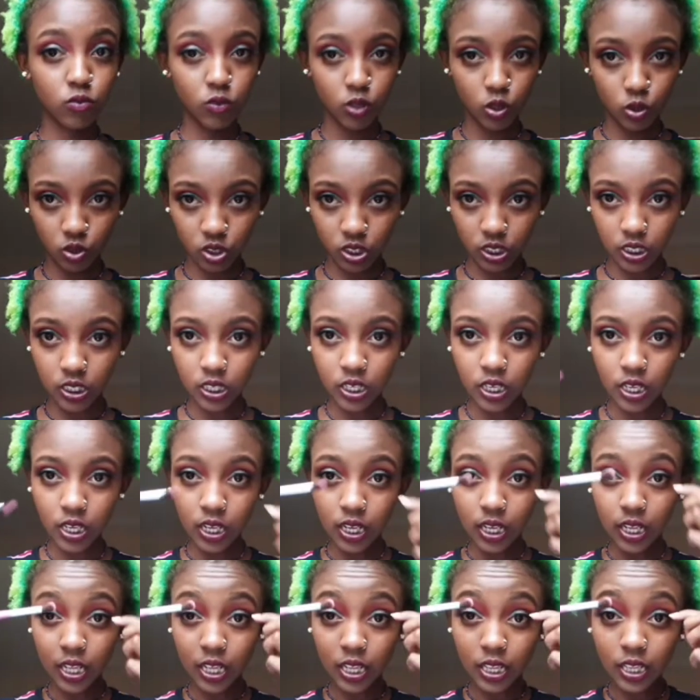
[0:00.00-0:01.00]
you see
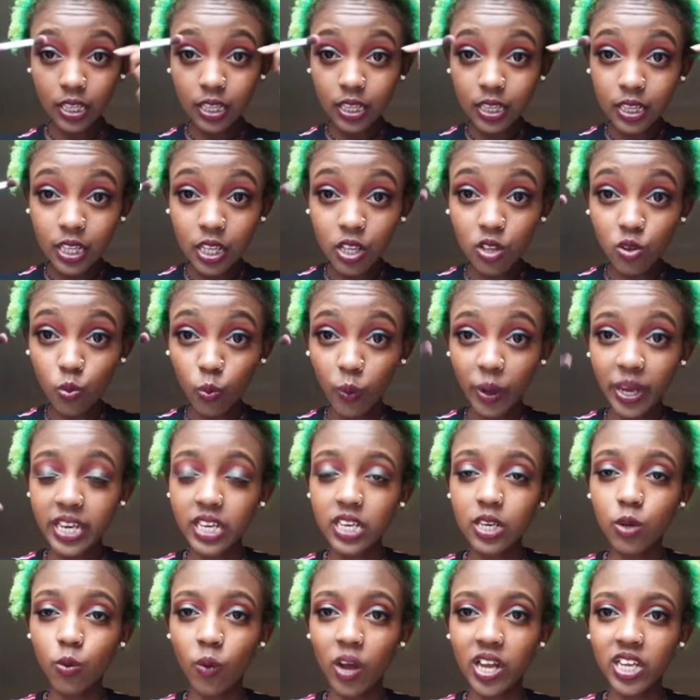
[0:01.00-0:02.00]
this
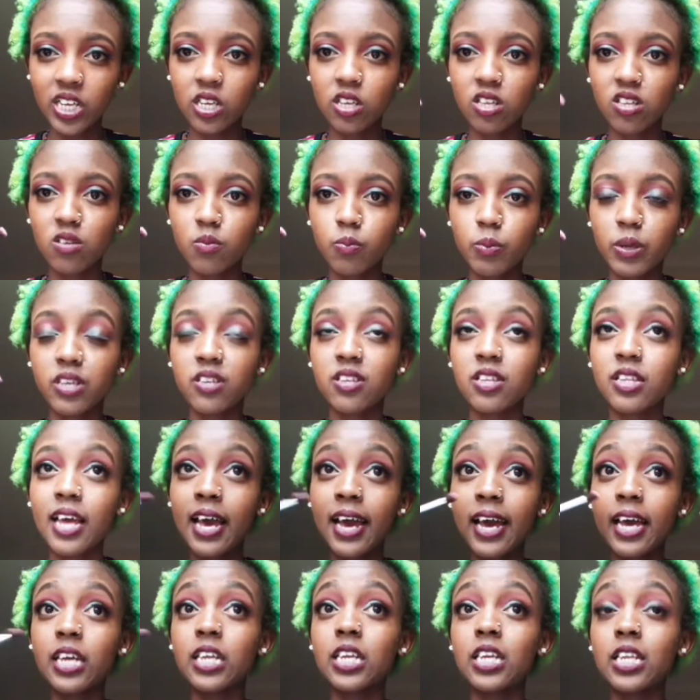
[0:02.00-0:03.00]
wide working space
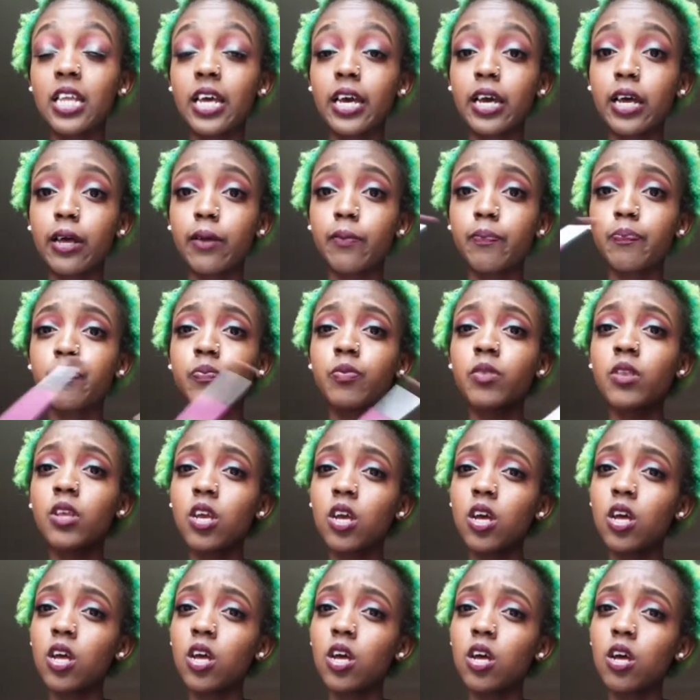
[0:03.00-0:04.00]
there and the
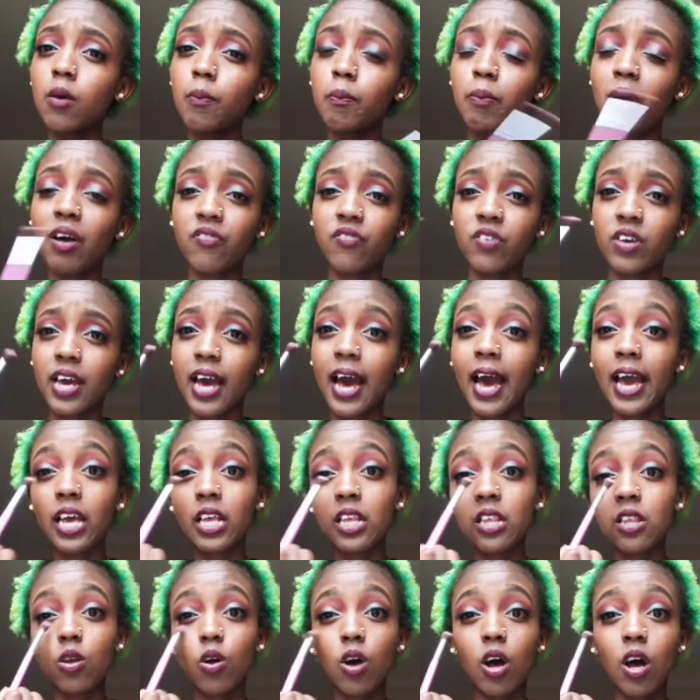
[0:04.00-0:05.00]
puffy eyes
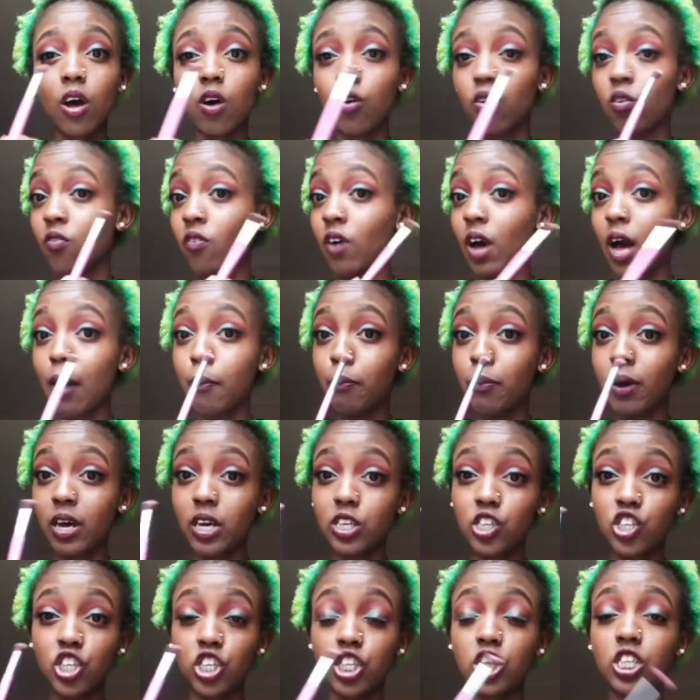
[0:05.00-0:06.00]
of upper
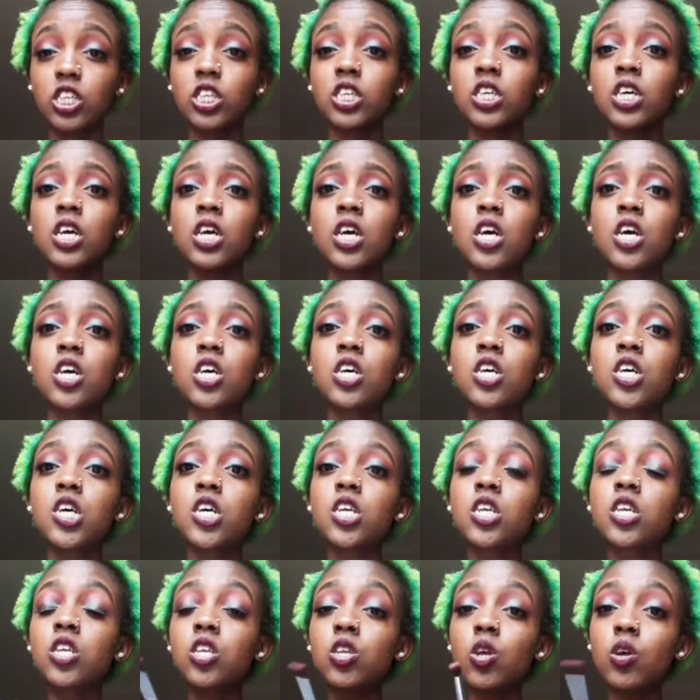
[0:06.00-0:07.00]
chini.
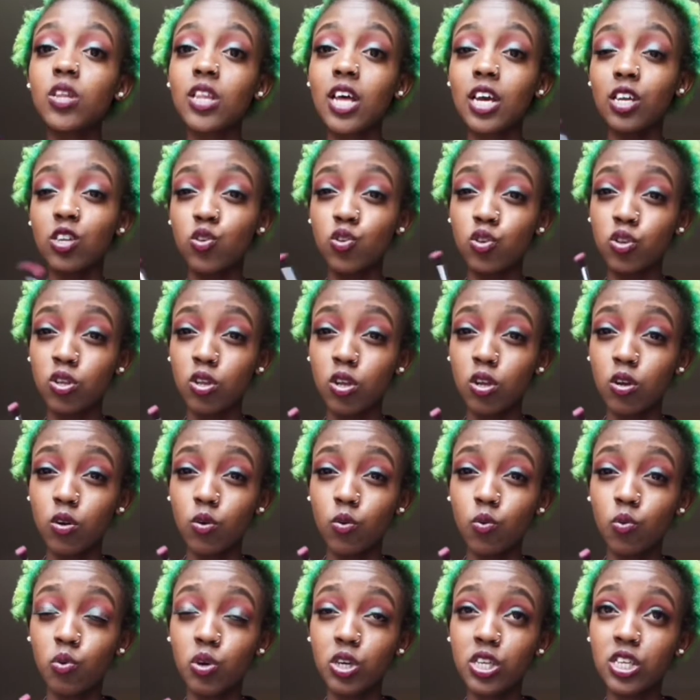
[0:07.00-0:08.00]
So that's
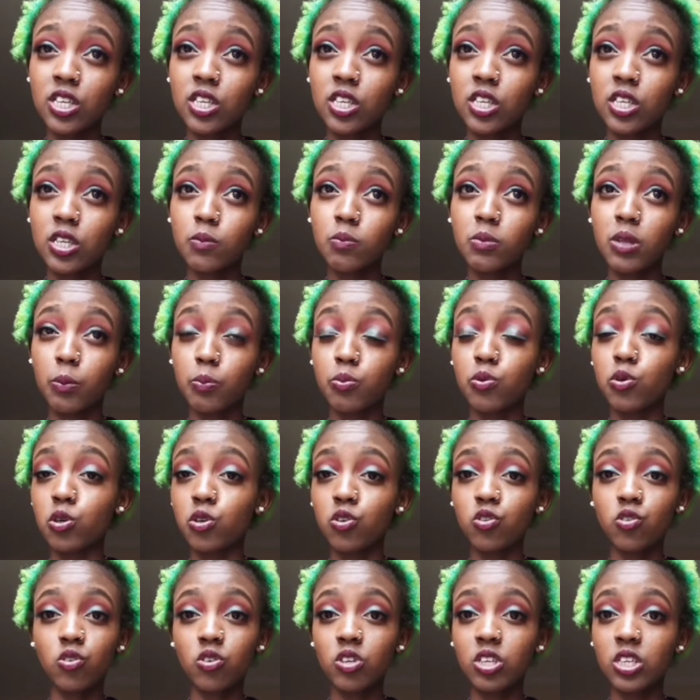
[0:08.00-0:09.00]
what the
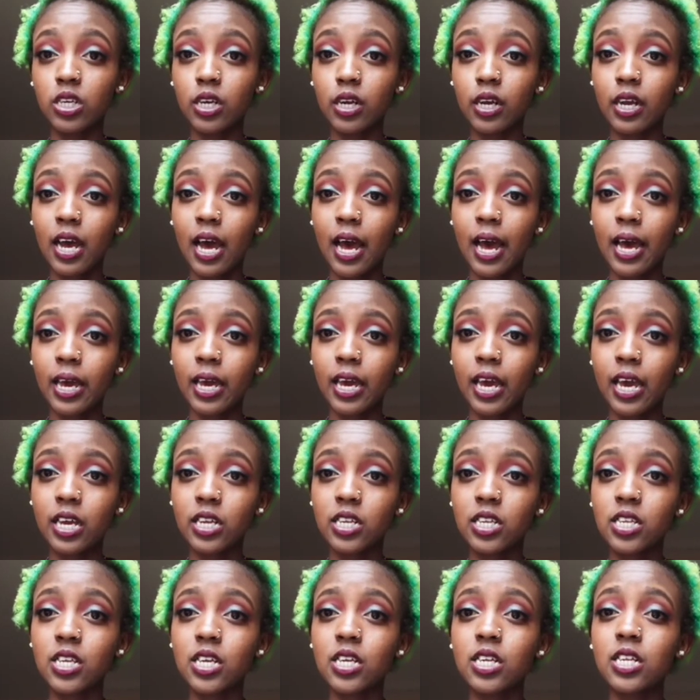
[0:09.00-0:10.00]
protruding eye
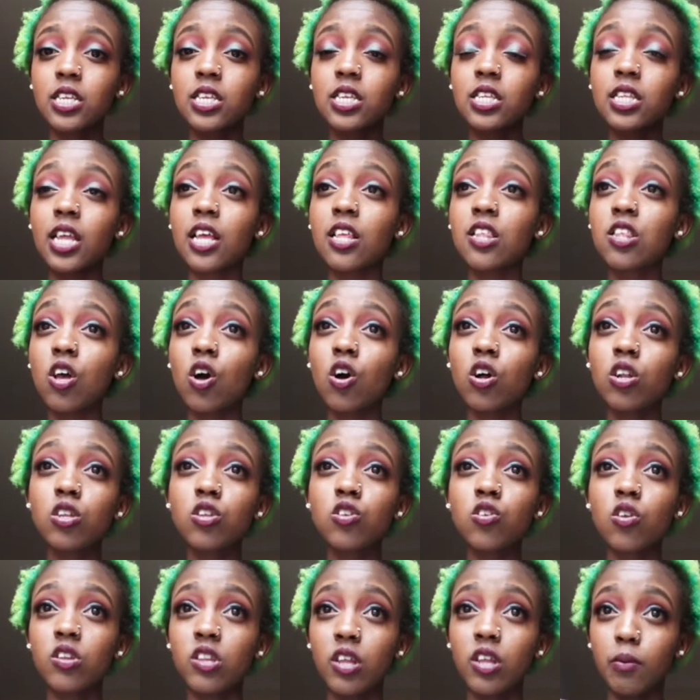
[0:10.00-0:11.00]
entails. There is
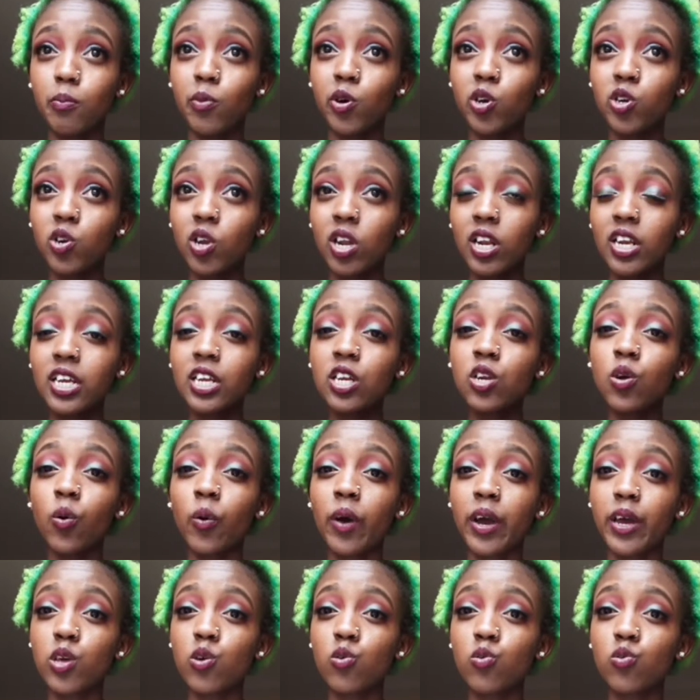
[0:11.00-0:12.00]
also the monolid
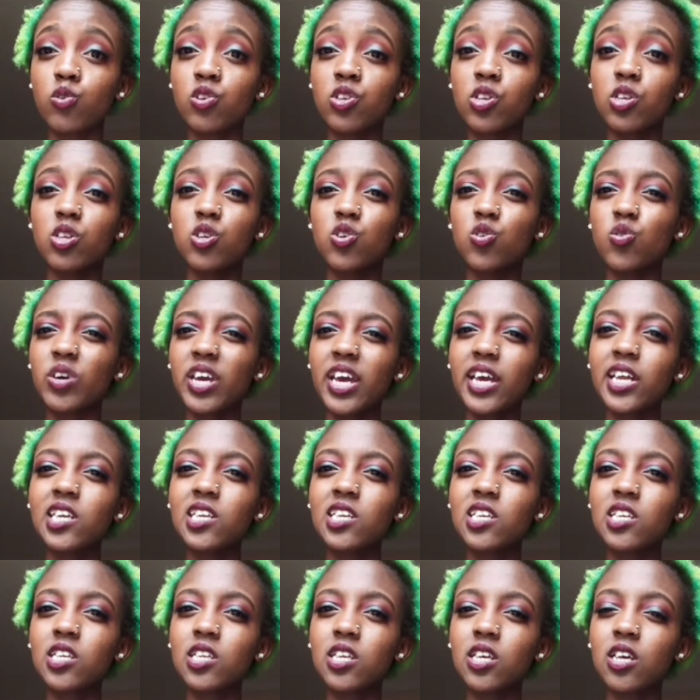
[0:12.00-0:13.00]
where you, you
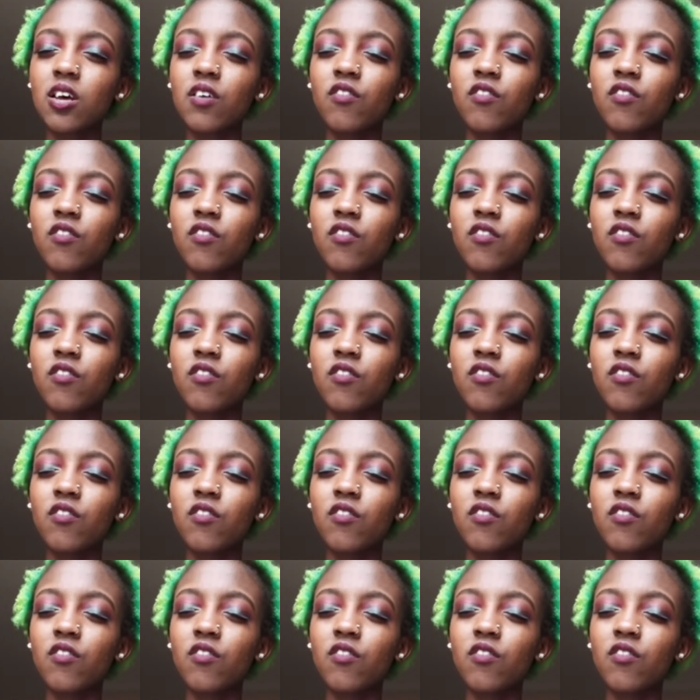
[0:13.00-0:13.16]
can't